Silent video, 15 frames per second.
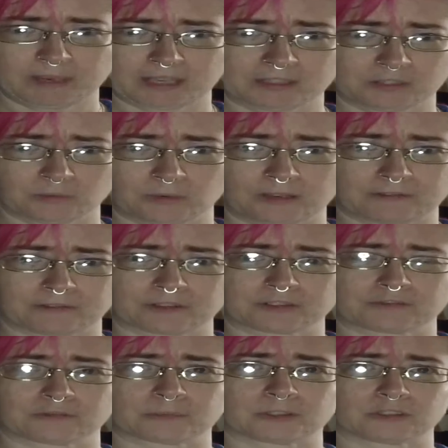passed away
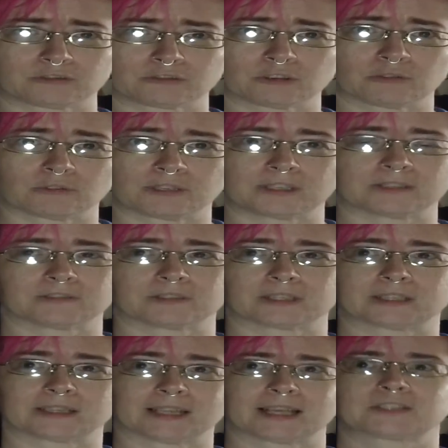first from a stroke, and it was
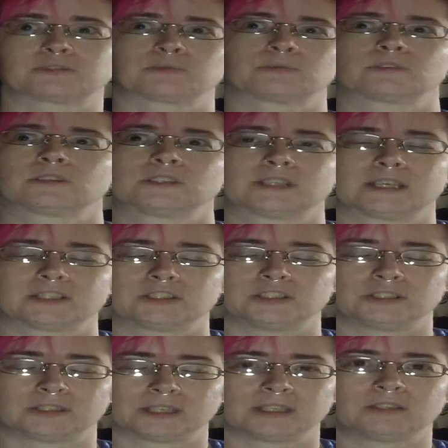like the last words that she
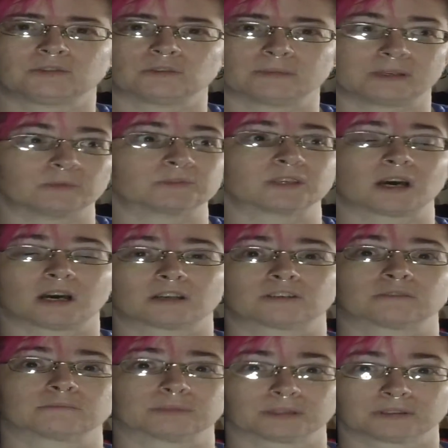said to him, and it was on
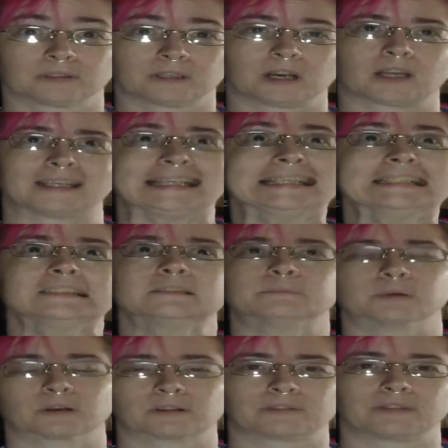her birth on his
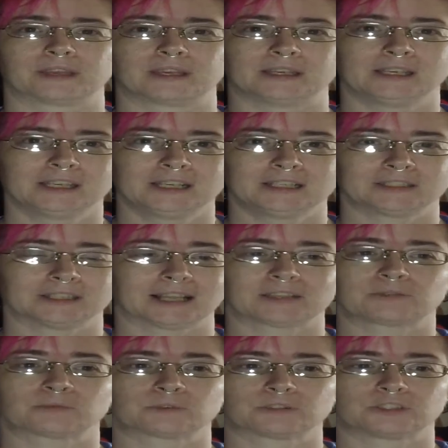birthday the
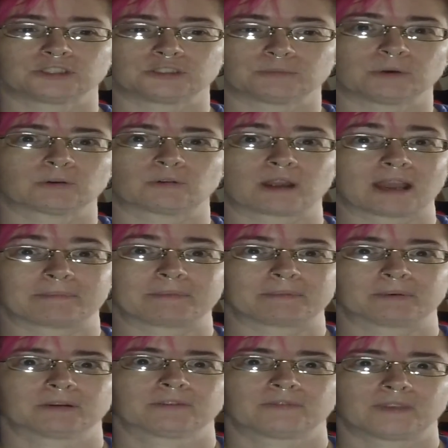last words she spoke were happy
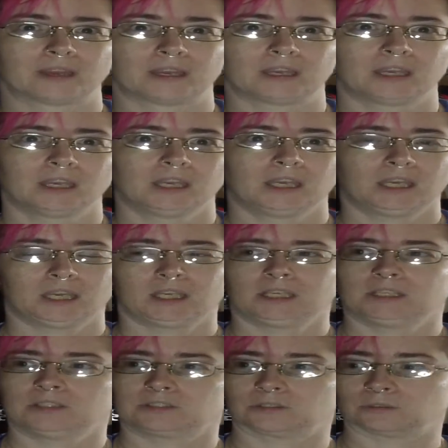birthday.
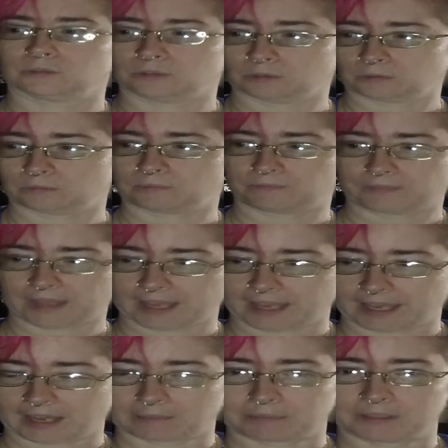So, you know, that
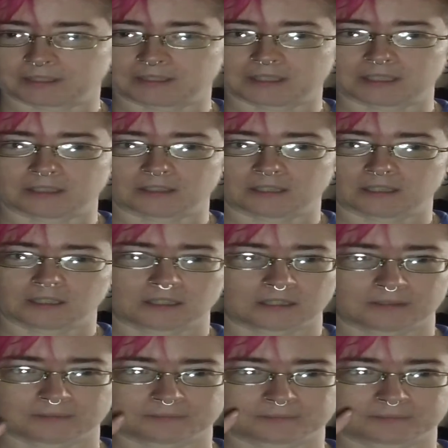happened and then
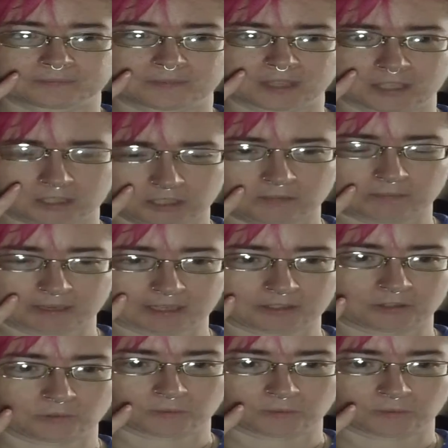she passed